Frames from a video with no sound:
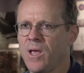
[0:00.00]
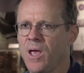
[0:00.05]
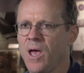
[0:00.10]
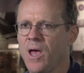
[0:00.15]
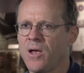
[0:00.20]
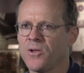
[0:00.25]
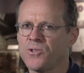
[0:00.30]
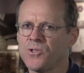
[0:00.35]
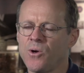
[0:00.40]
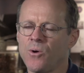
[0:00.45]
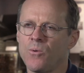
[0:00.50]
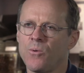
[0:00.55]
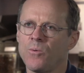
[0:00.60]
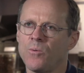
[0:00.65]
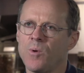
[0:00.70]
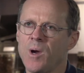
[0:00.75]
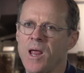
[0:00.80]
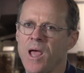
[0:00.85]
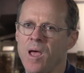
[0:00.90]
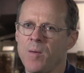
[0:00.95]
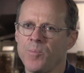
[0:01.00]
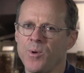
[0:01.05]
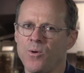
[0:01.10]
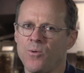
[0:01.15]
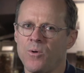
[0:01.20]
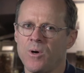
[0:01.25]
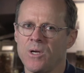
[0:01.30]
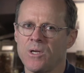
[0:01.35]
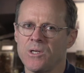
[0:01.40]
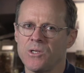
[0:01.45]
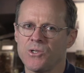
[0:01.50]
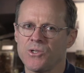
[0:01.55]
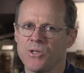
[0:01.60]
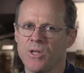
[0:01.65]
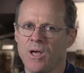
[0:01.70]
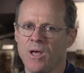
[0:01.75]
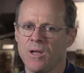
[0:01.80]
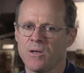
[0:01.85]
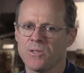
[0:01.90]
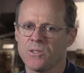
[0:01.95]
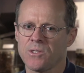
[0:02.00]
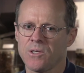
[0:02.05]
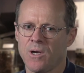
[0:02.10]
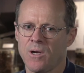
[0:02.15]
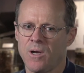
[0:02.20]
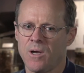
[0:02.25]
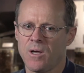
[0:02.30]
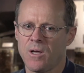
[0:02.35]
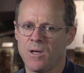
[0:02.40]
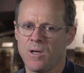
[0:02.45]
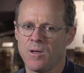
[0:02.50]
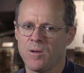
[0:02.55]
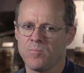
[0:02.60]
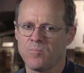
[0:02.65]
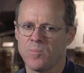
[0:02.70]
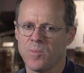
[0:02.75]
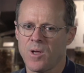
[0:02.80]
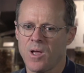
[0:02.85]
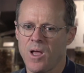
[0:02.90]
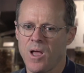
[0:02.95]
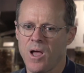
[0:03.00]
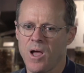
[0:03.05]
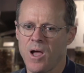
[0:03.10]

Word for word: Yeah. So what happened was that when